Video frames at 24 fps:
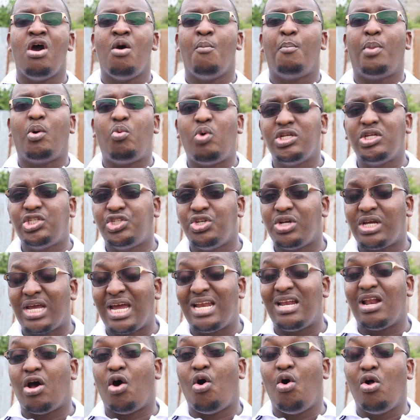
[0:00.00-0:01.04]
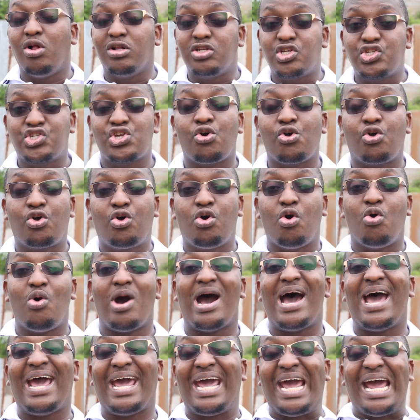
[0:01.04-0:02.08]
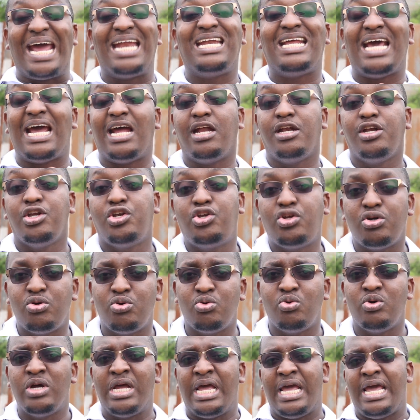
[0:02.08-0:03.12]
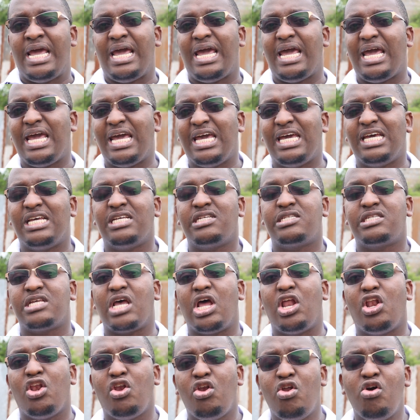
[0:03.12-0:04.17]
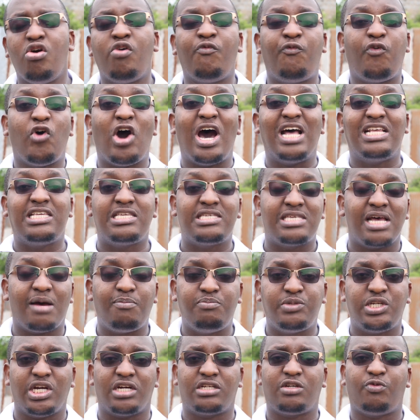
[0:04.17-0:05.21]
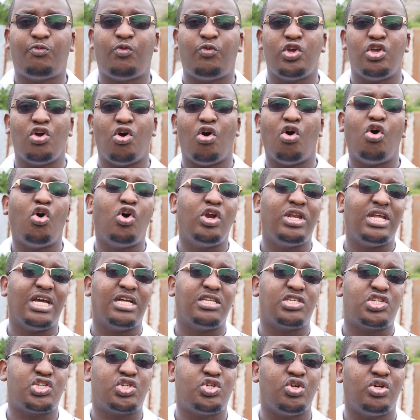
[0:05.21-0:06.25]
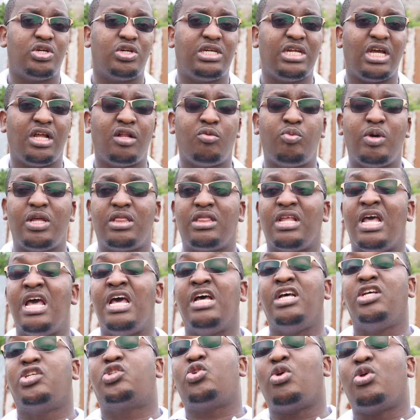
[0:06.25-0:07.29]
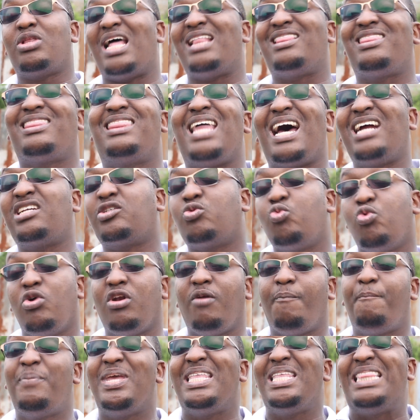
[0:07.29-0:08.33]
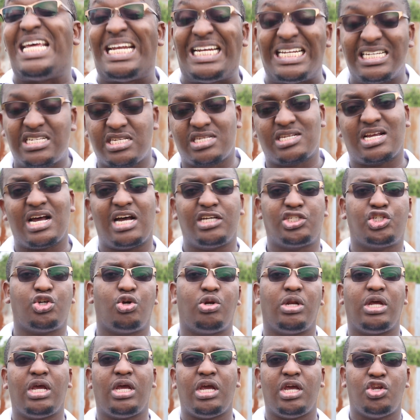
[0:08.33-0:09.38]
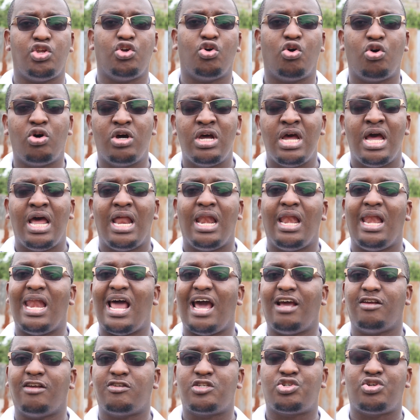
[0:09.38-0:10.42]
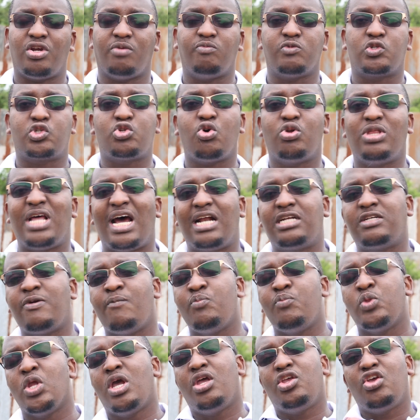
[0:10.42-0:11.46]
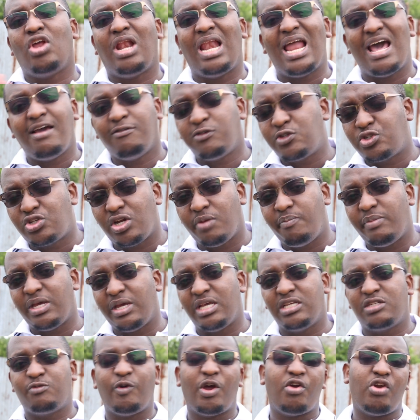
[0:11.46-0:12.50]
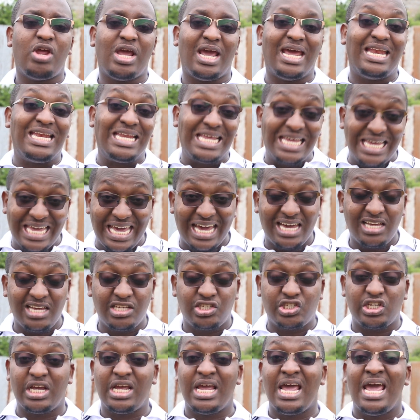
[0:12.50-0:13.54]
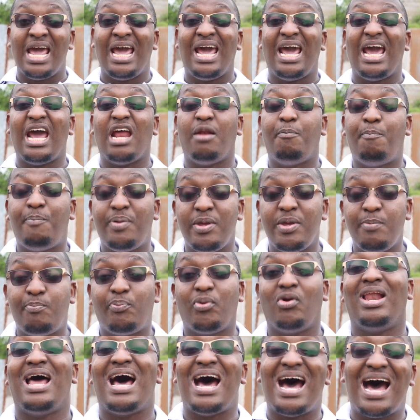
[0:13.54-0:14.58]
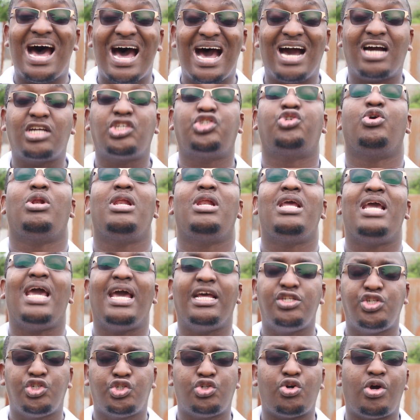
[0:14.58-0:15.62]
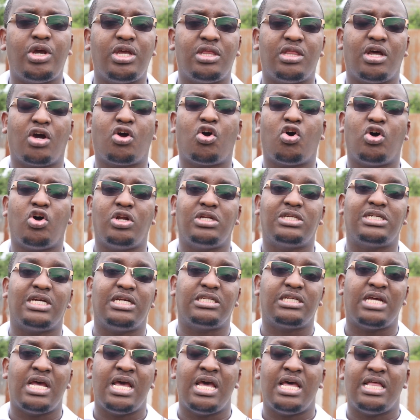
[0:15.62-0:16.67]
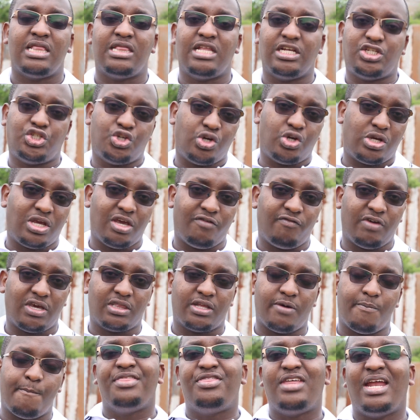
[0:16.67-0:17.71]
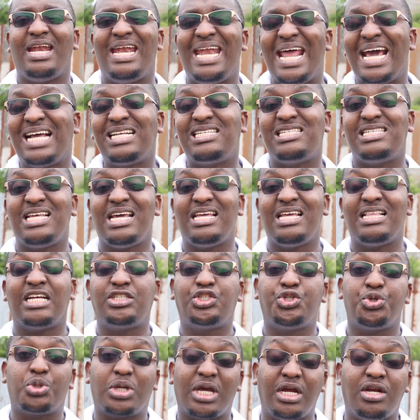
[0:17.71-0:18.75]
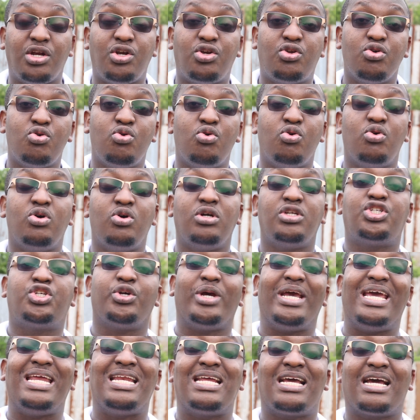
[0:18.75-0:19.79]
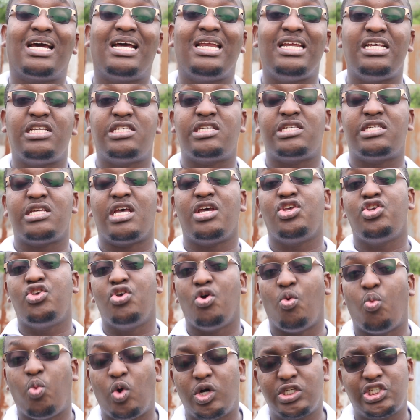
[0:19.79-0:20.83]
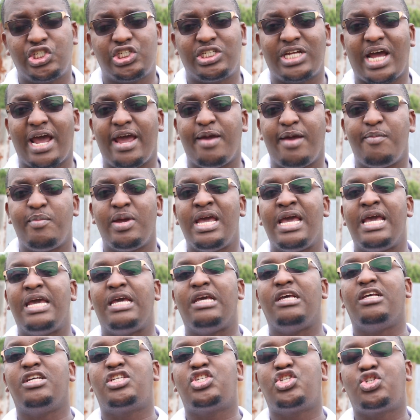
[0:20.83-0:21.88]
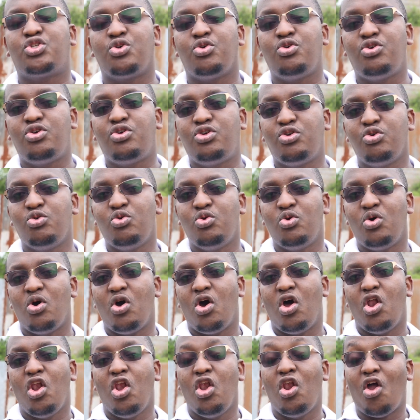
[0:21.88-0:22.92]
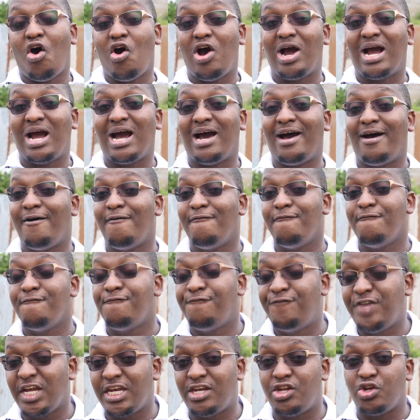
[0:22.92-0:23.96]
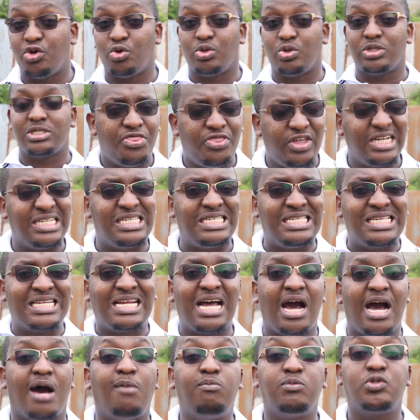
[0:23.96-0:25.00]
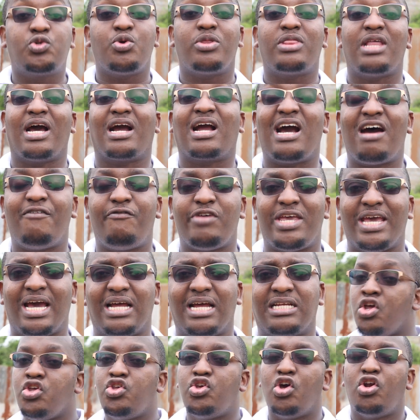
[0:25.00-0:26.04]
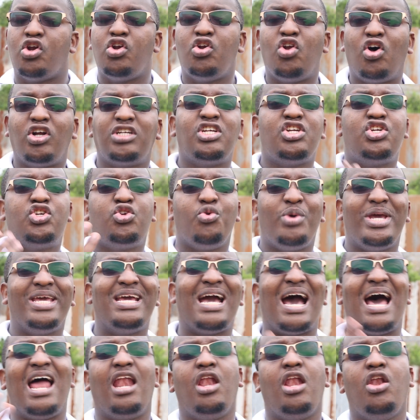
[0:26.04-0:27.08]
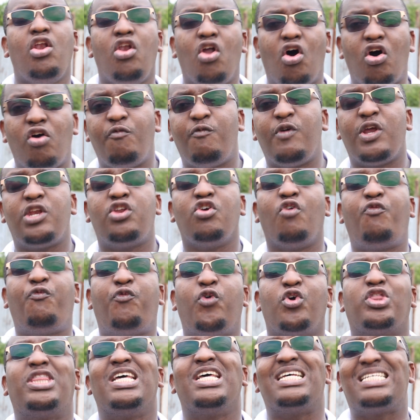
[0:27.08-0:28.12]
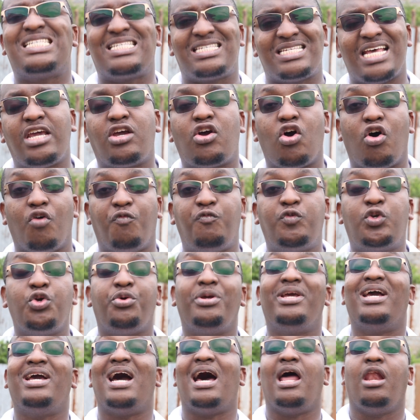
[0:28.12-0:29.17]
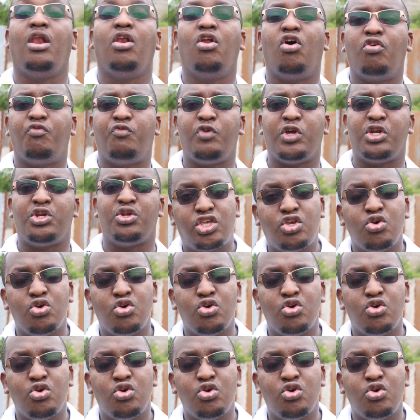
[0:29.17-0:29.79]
But what you can also go ahead and do is look for a subject for your audience to deal with, so that that would be the discussion in your live stream, so that your live stream is very engaging and people are actually enjoying the content that you're giving them. The next thing that you can do to increase your watch time is to do longer videos. This comes with a caveat. You're not doing a long video for the sake of doing a long video.